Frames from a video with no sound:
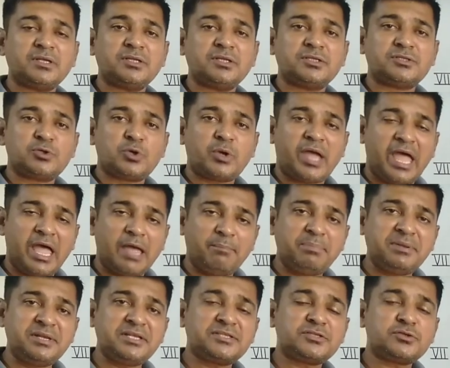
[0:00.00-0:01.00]
So
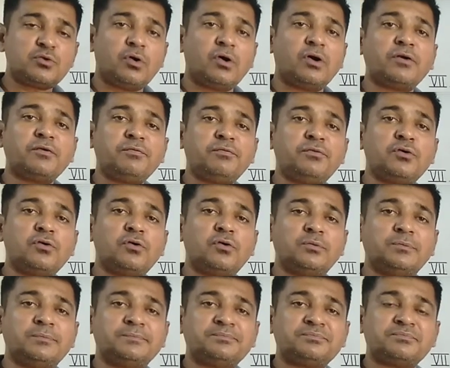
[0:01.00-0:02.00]
happiness overflowed
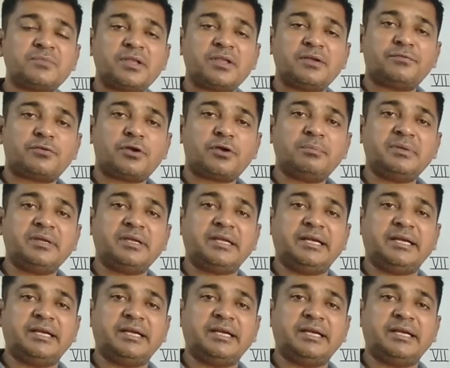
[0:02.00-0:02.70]
from